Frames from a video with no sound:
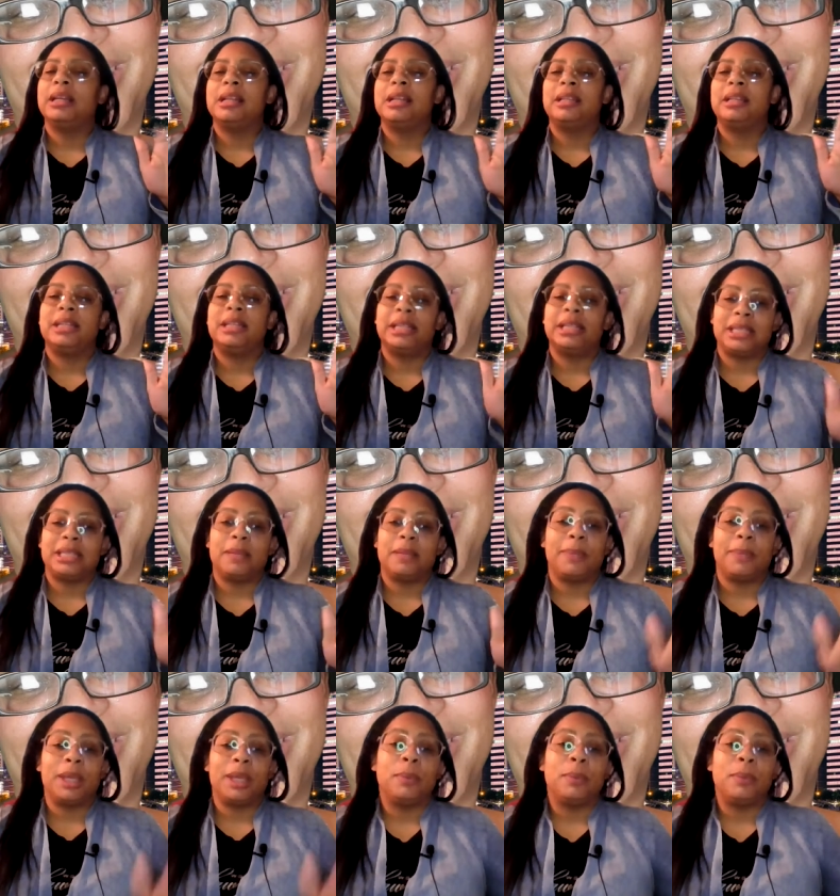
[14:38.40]
Listen,
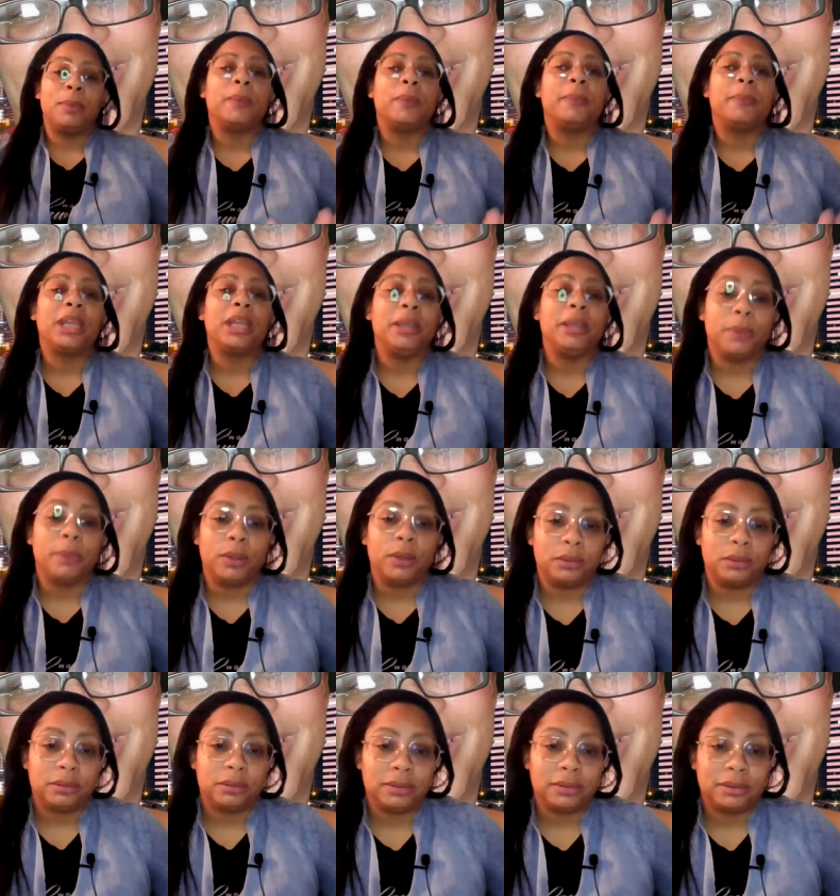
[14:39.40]
people are
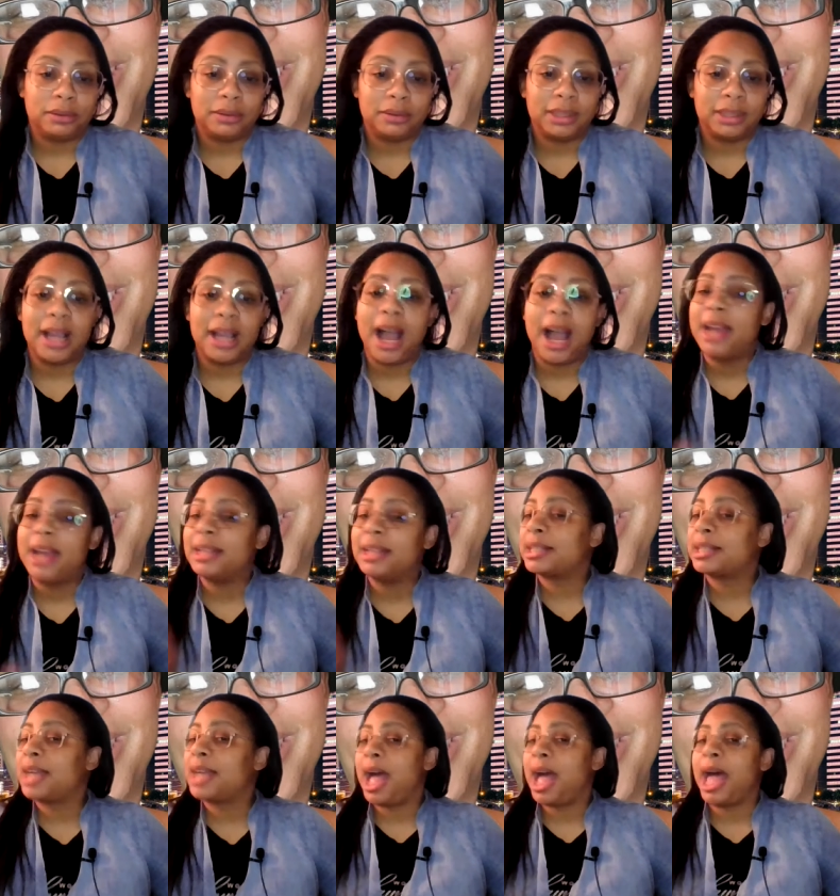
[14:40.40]
people. God
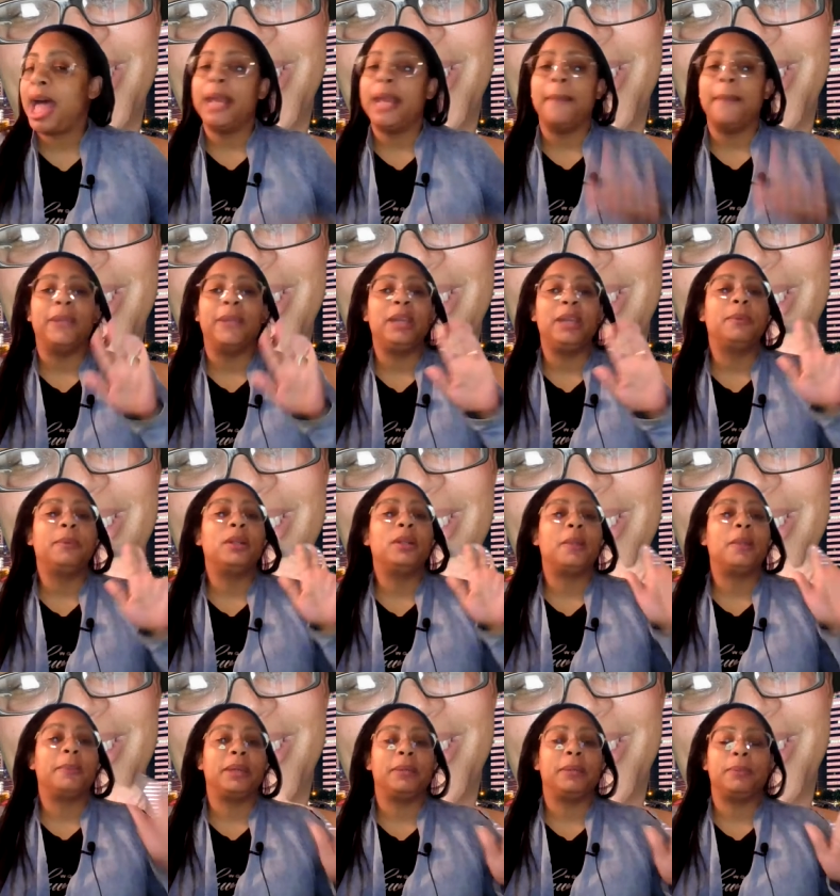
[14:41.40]
is God and people
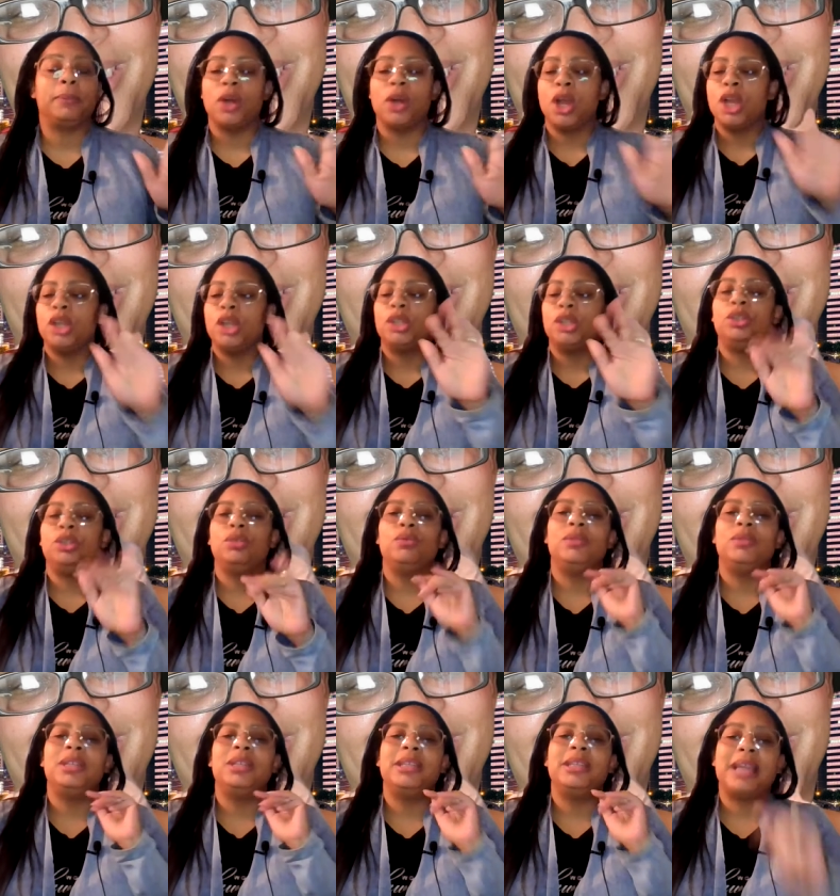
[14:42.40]
are people. Do
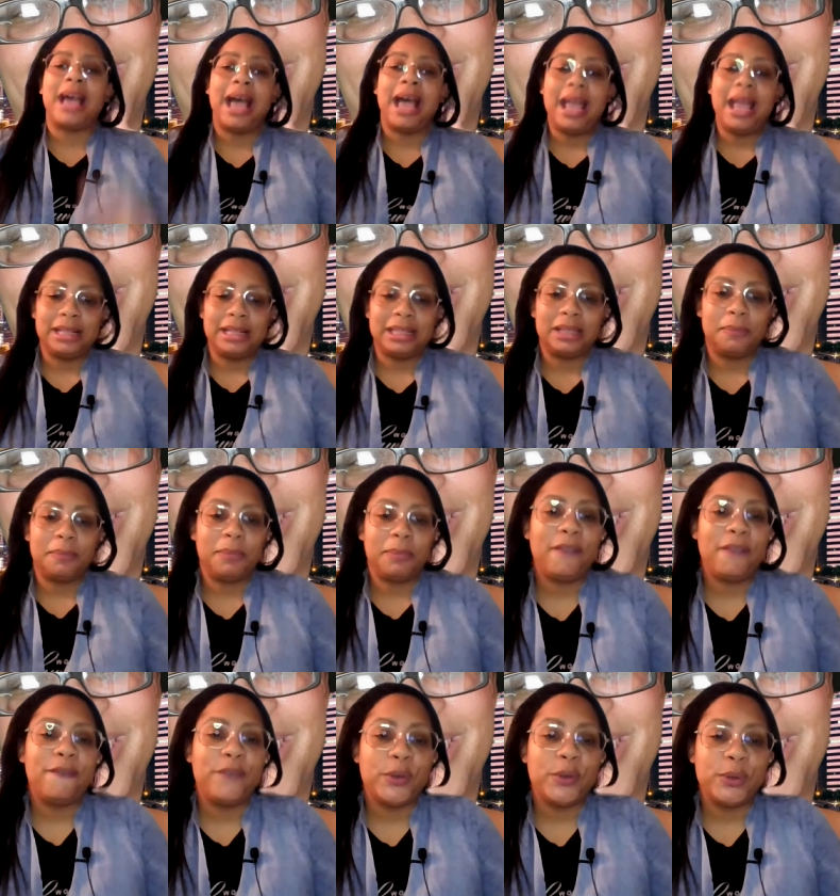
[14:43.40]
not
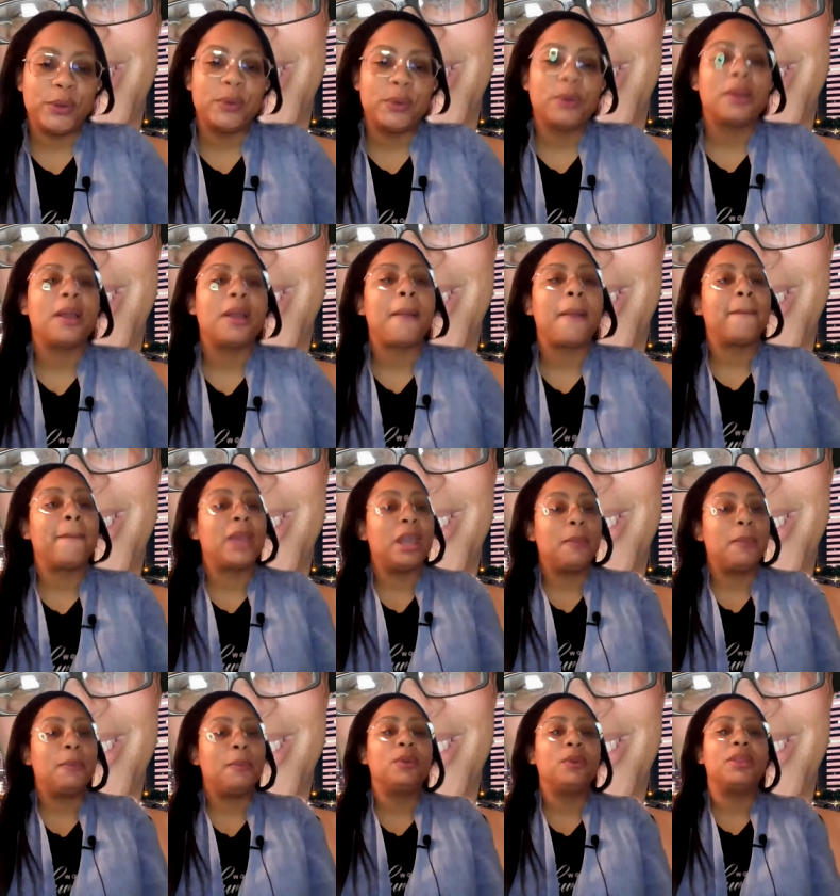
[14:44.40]
be fooled.
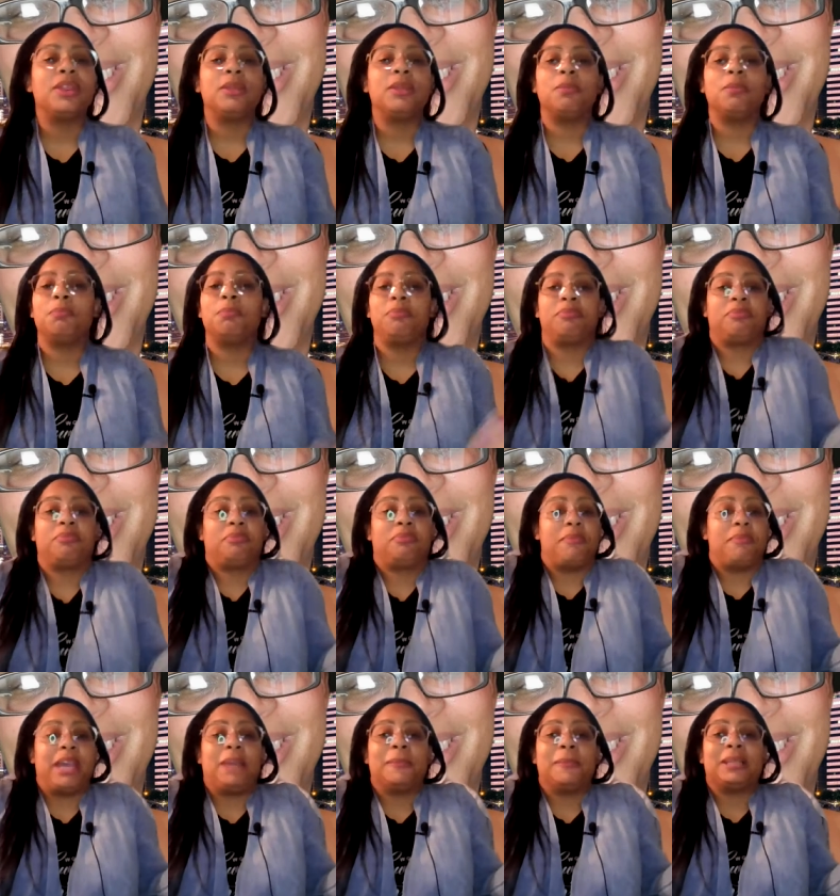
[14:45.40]
People
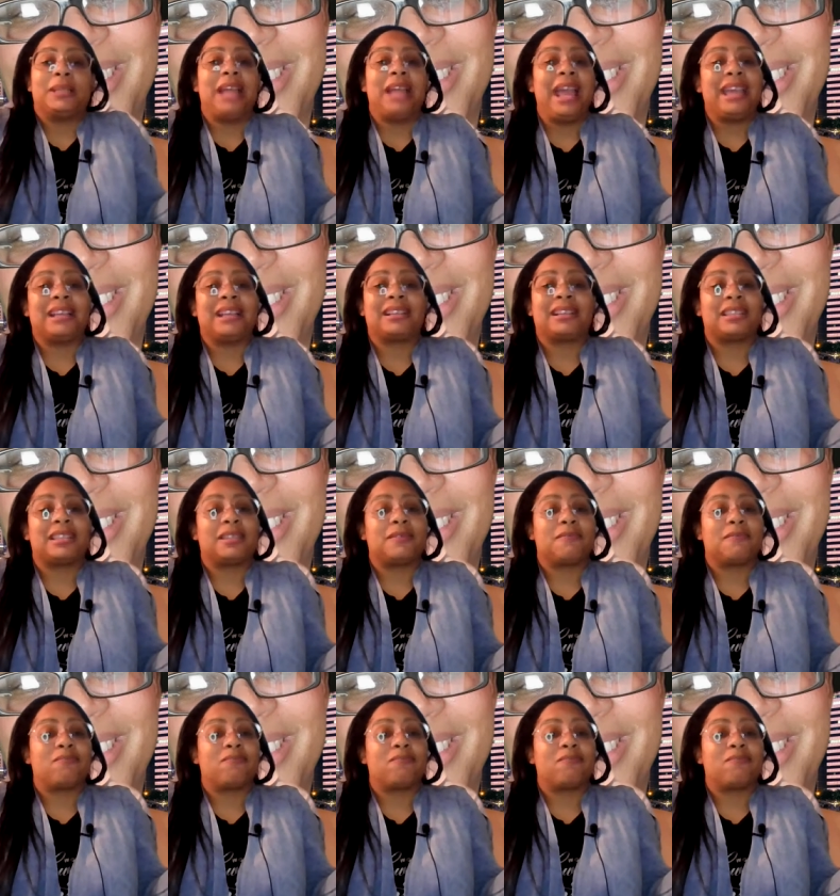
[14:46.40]
make mistakes.